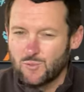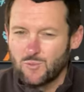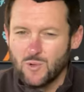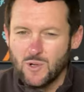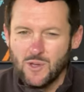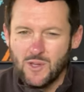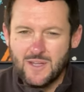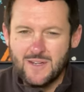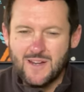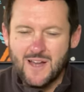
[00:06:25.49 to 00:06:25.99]

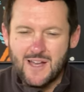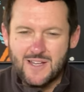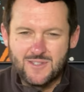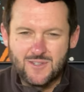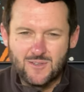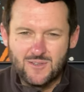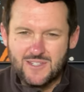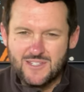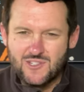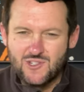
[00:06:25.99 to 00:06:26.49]
really
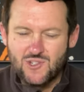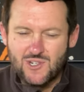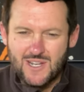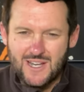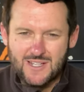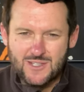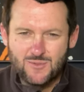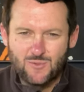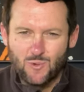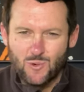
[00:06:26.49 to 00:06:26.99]
nice on these
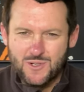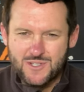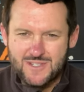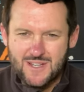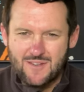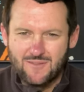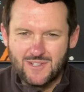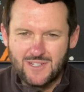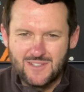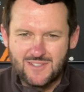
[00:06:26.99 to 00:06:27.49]
GX
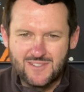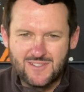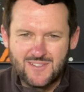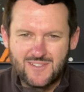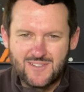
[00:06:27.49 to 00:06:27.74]
470s.